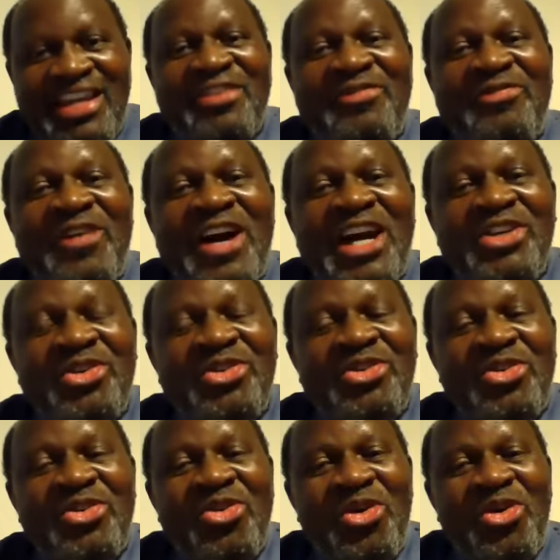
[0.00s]
if I don't
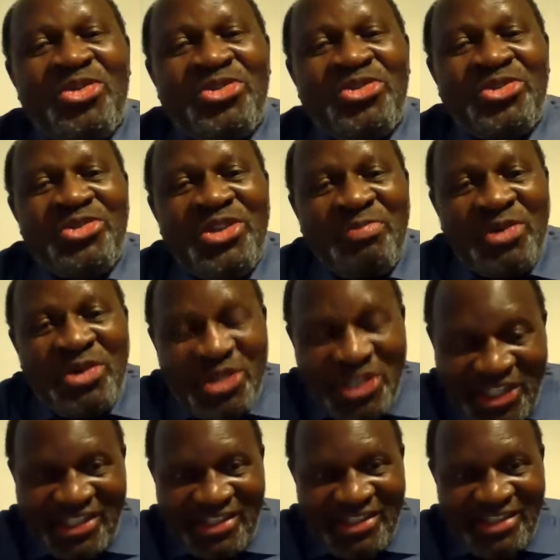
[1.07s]
go through the process,
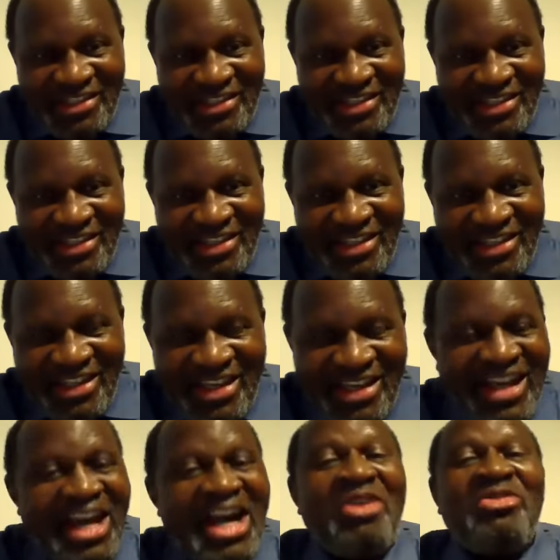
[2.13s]

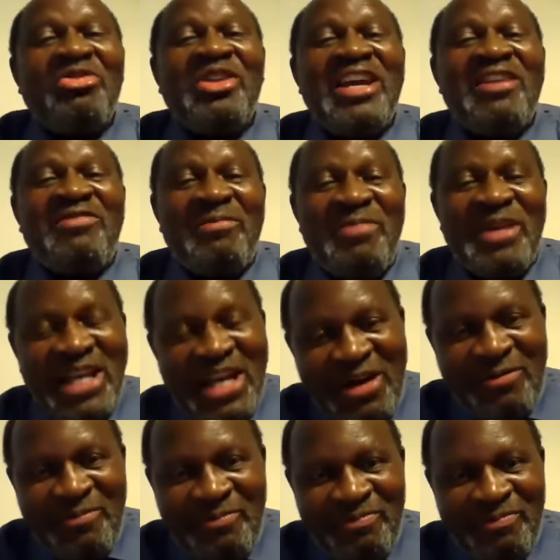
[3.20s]
I will never
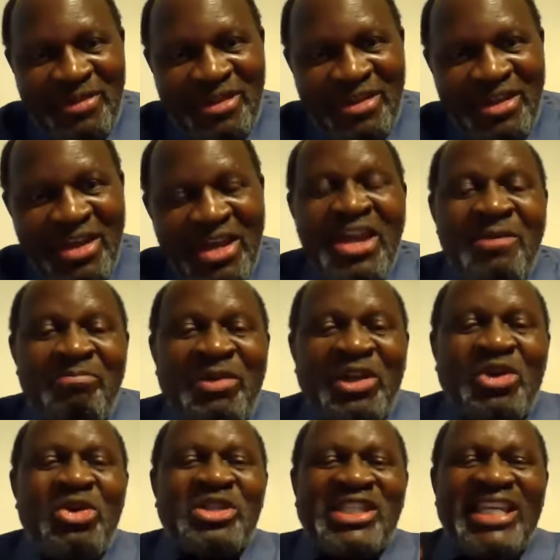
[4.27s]
become.
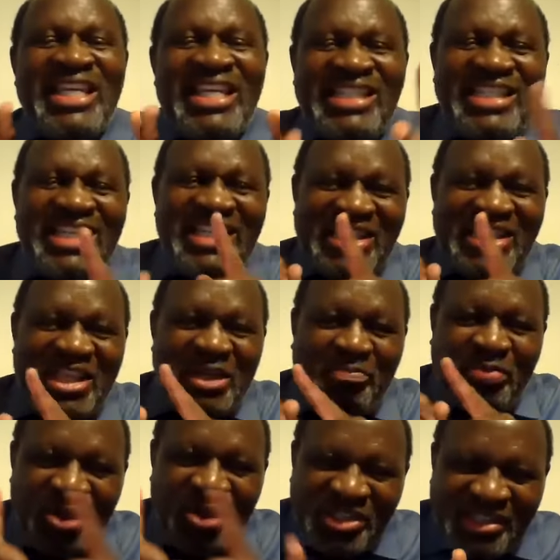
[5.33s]
Because it is the
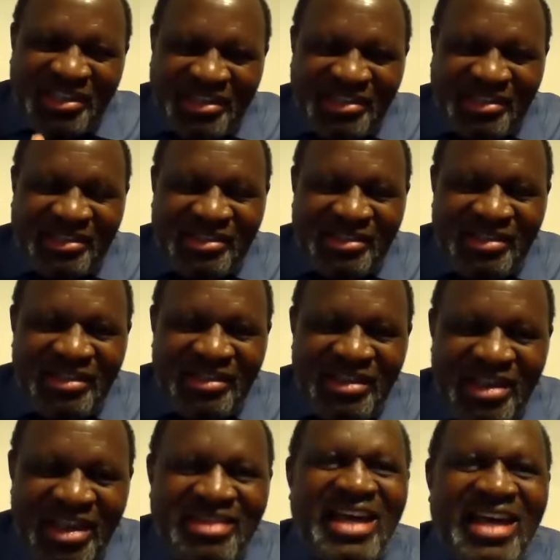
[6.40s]
process
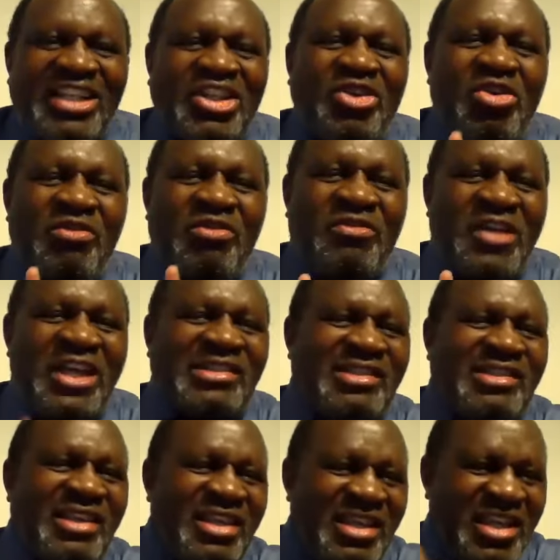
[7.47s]
that converts
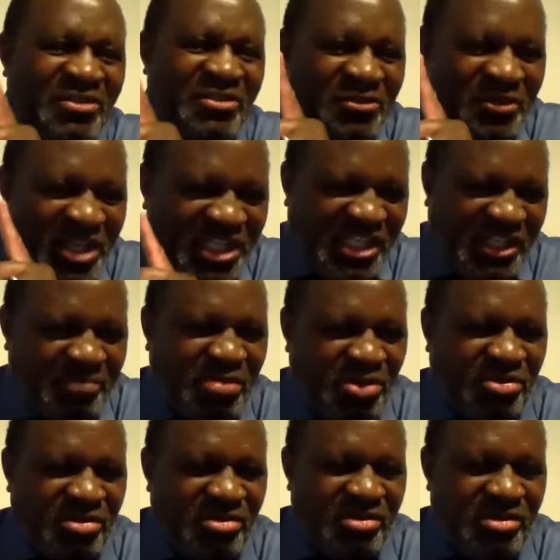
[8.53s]
the
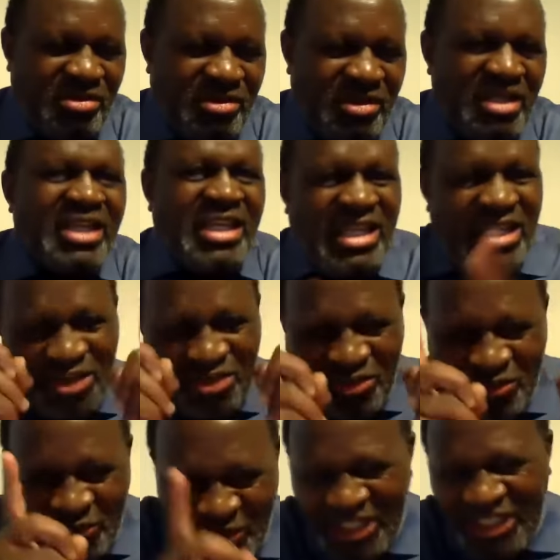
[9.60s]
invisible
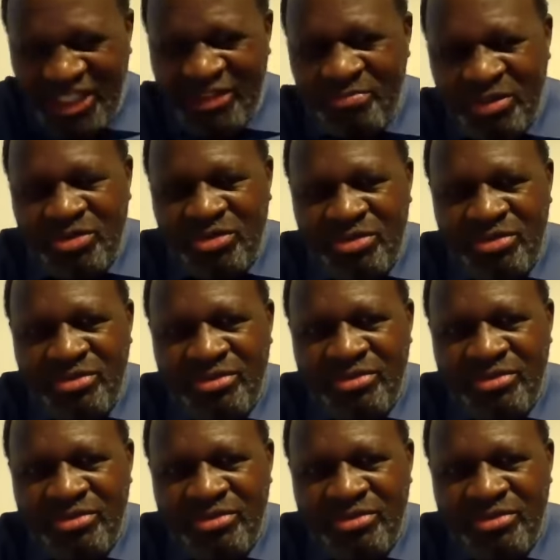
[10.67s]
into visible.